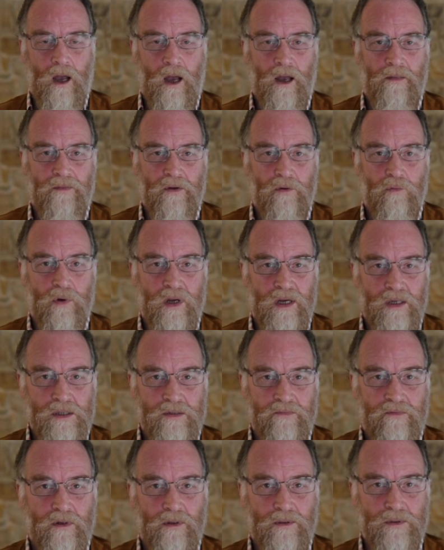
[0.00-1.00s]
and the range
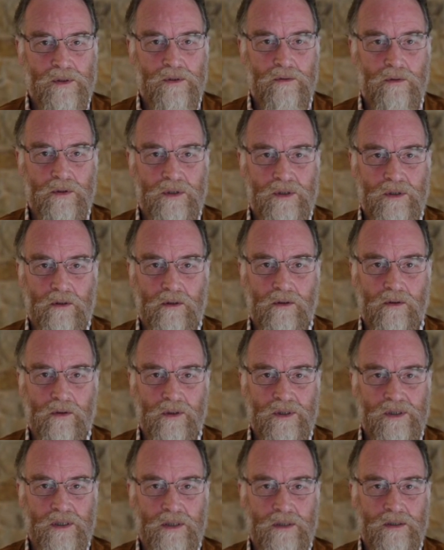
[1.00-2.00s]
of construction
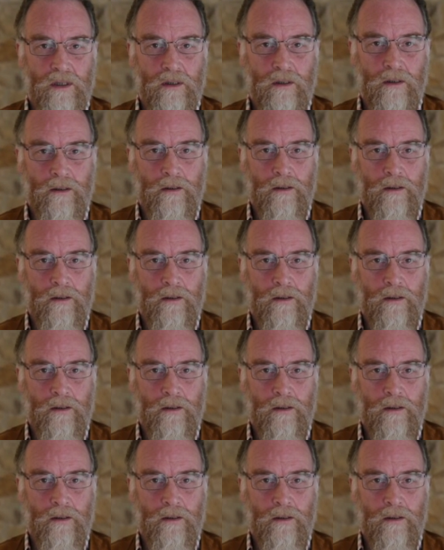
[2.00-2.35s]
courses.